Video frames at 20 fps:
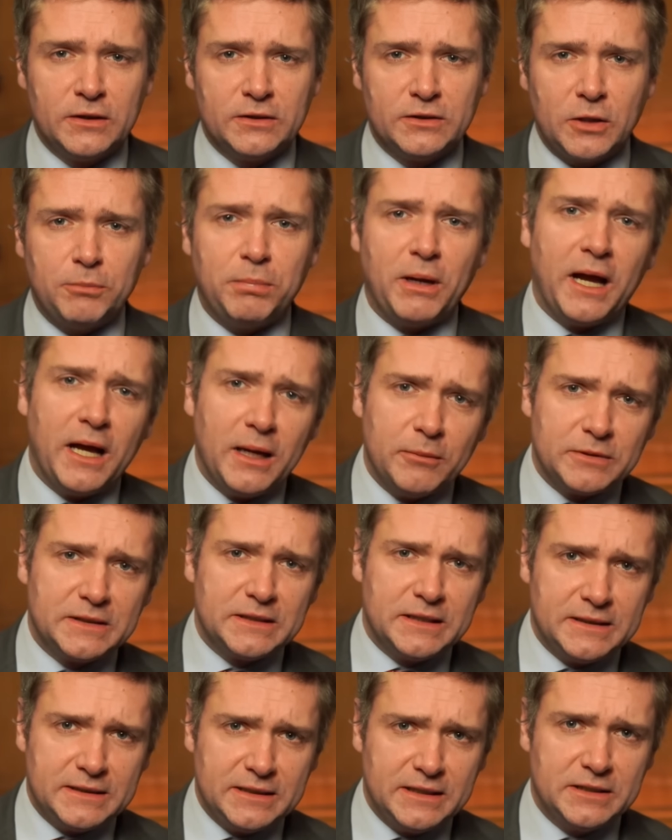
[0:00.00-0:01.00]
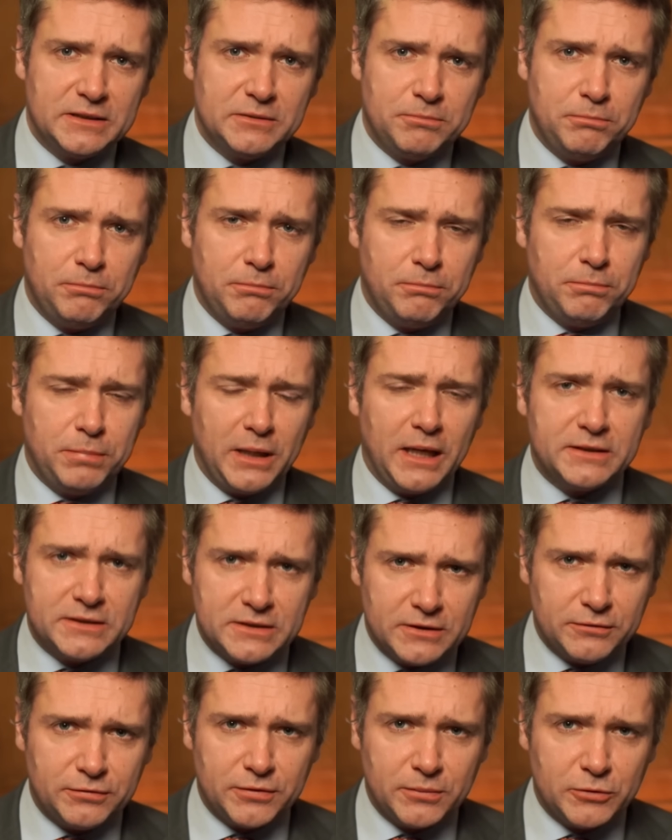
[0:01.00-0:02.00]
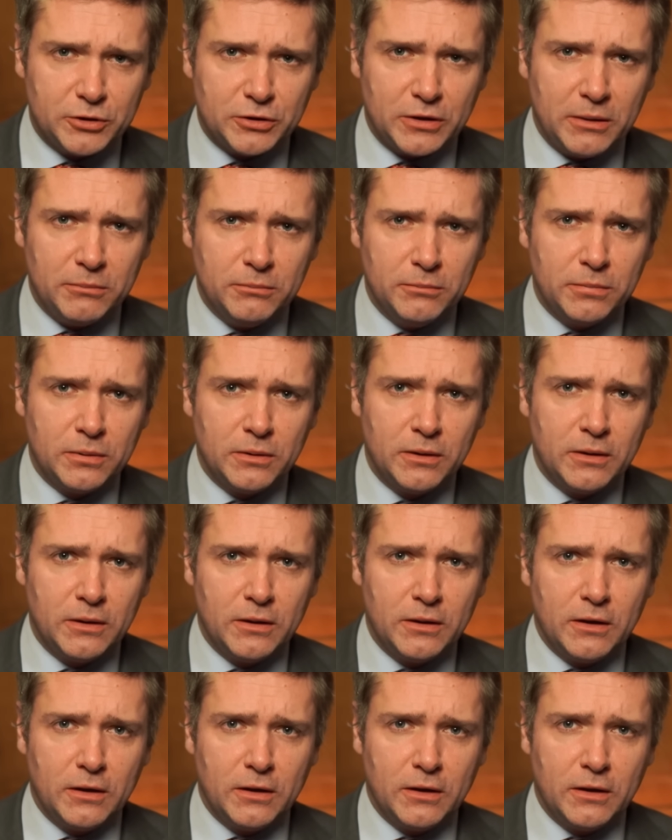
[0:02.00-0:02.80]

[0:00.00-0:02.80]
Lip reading: So perhaps this is bluster from Trump